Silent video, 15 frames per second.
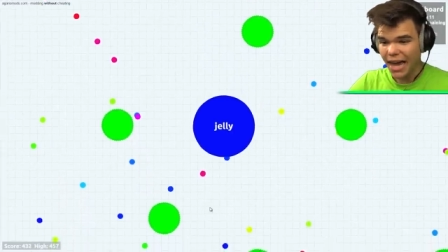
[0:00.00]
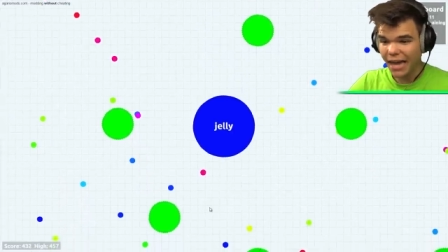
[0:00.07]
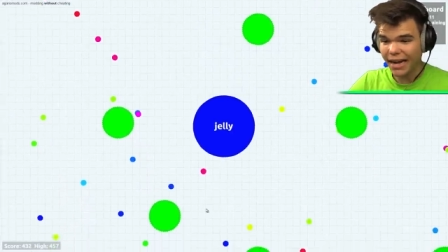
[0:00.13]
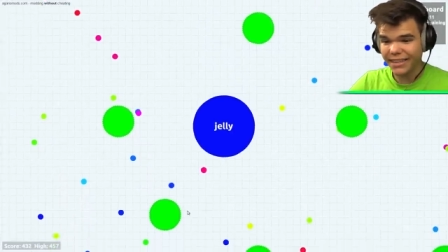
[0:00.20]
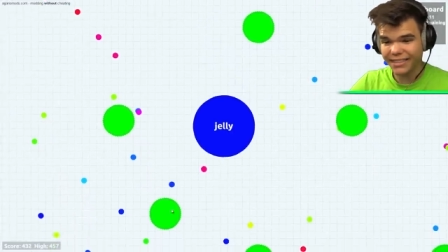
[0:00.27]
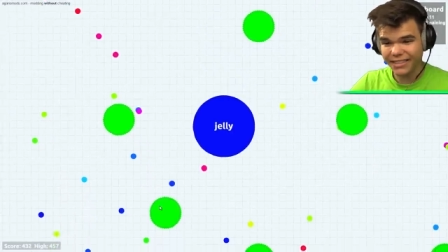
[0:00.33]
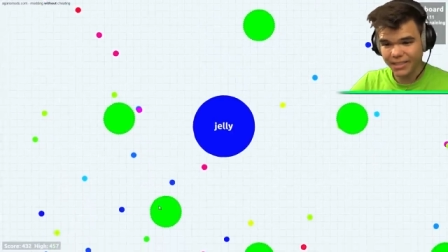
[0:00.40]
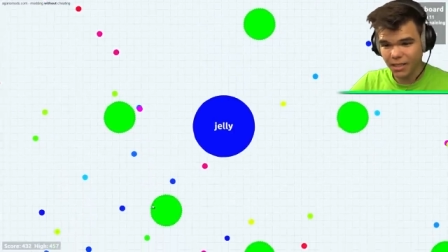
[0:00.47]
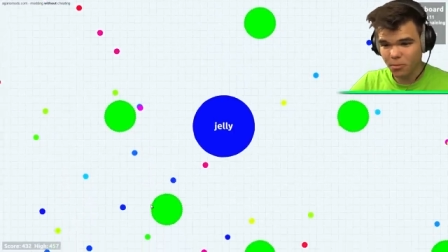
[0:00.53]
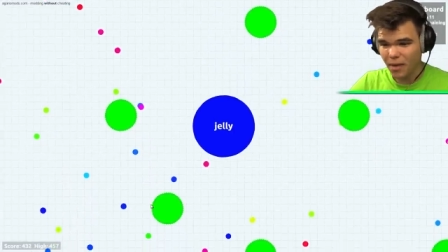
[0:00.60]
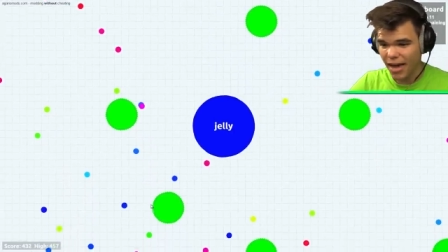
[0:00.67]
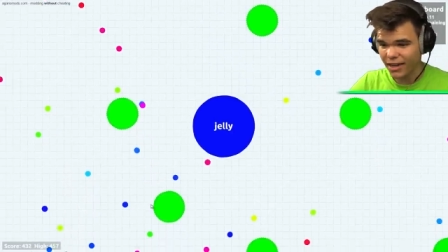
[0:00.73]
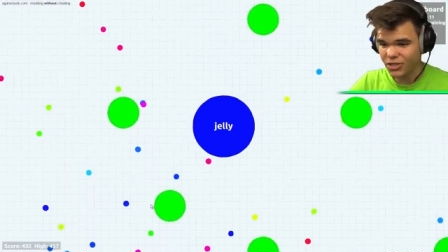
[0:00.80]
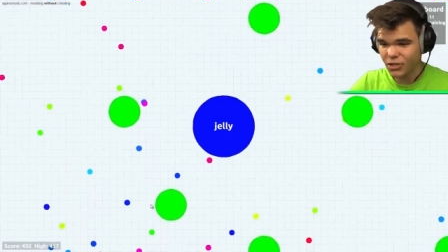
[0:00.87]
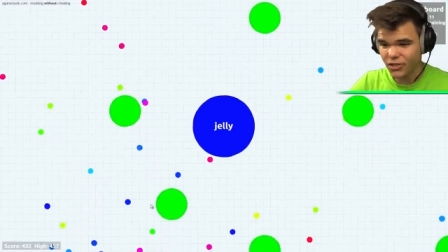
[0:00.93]
and I still
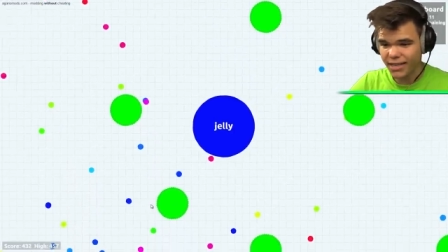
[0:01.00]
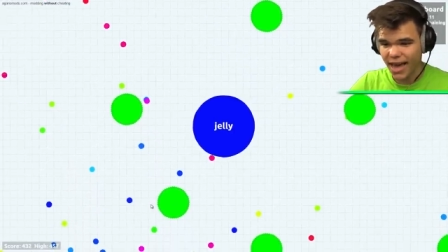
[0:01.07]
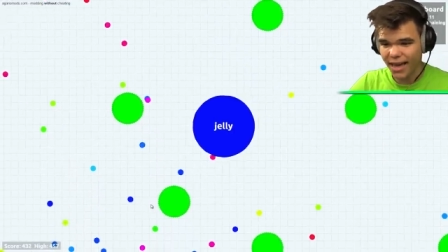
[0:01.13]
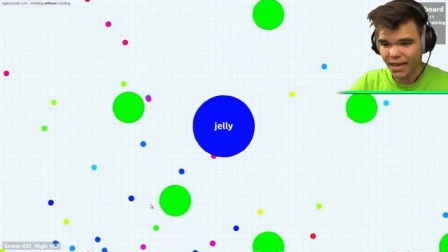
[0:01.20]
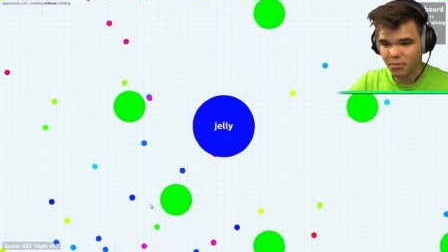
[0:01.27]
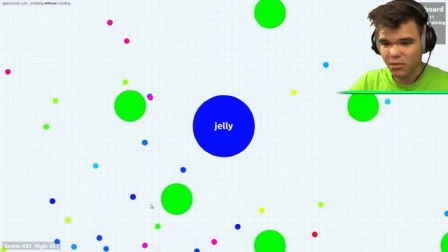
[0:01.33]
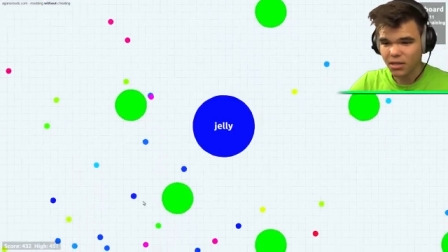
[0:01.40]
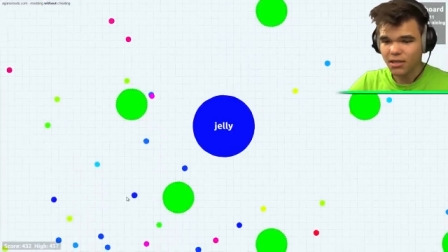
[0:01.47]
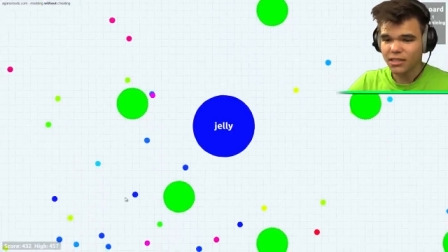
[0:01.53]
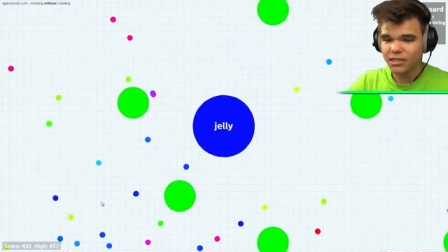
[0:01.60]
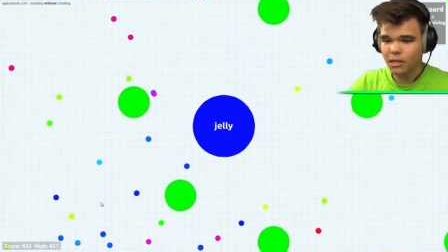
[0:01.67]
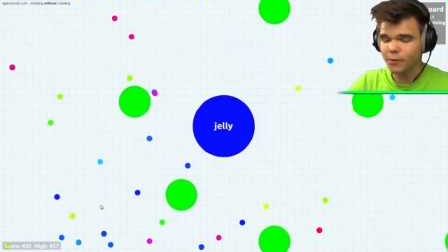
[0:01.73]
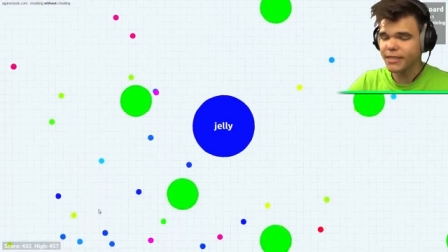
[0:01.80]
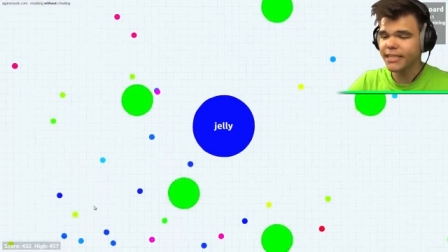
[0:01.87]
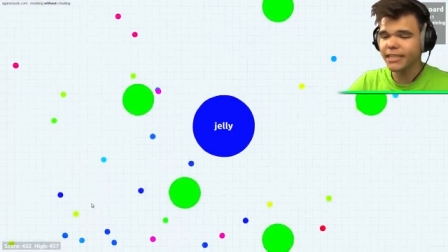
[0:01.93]
managed to get him.
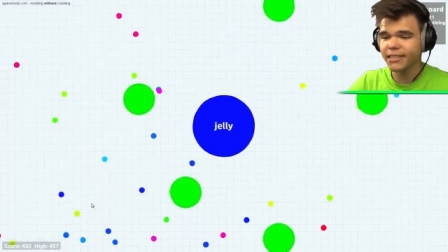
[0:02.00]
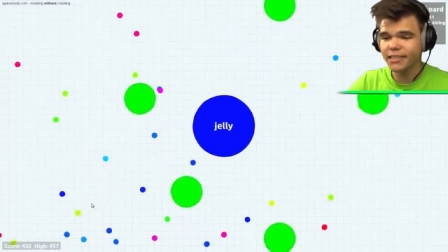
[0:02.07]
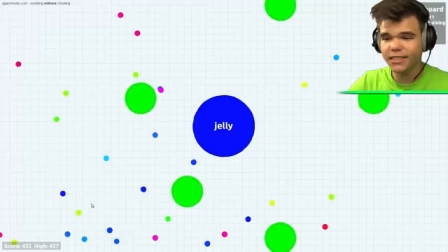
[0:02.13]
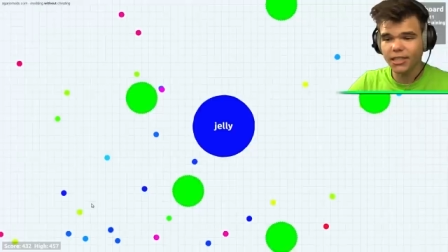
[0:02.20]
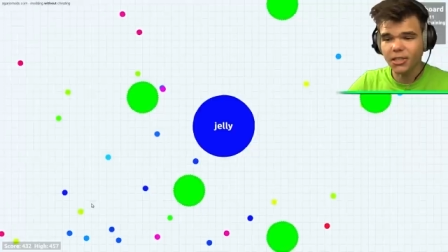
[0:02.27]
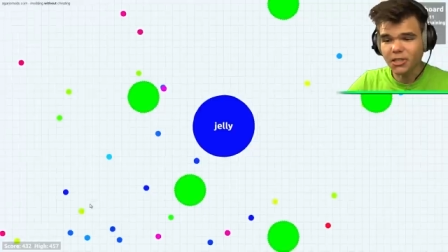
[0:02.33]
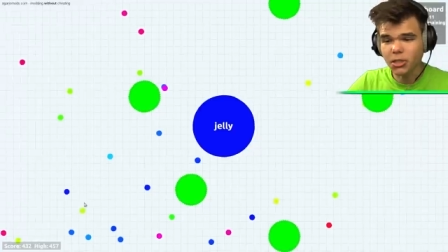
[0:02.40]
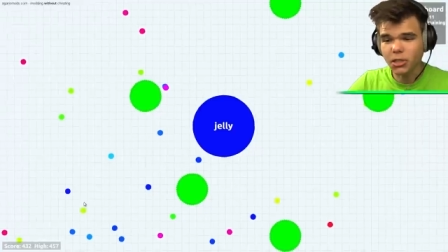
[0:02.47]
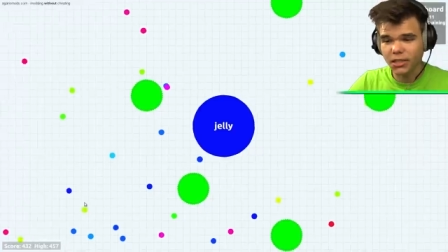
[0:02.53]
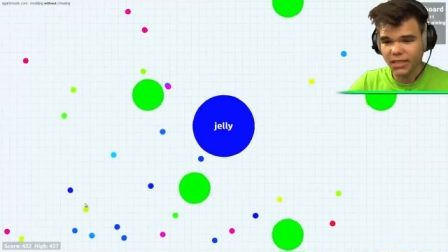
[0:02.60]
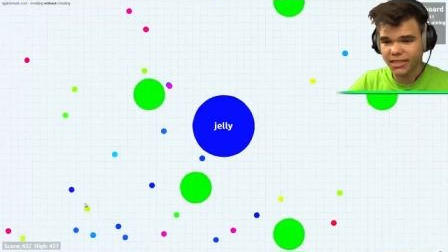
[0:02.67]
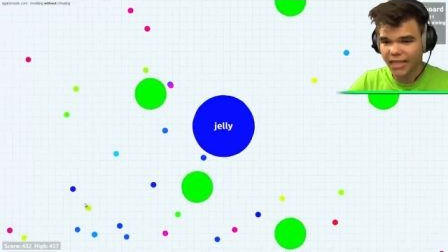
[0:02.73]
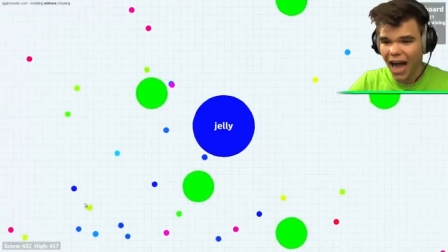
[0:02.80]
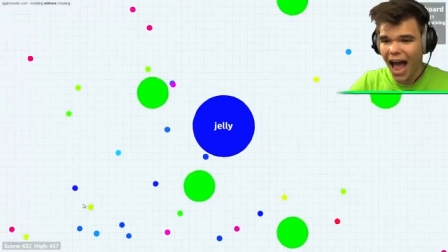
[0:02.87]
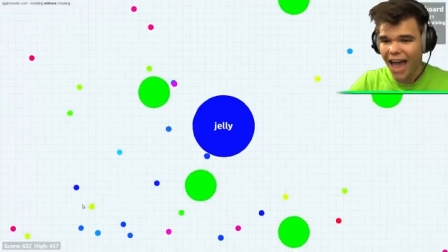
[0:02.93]
So we can still do
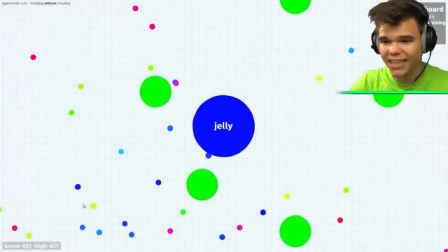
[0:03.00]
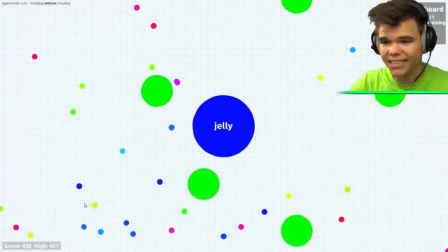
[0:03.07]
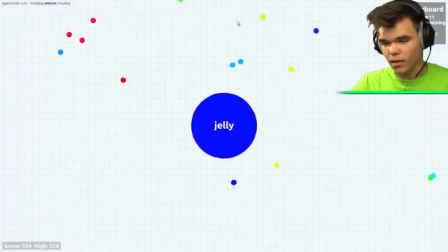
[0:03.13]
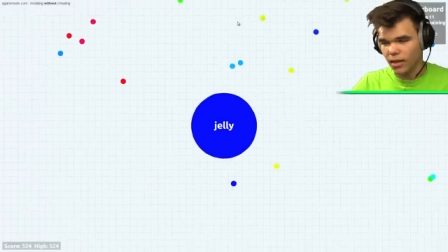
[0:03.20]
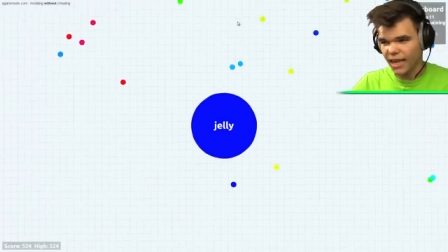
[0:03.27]
this, guys.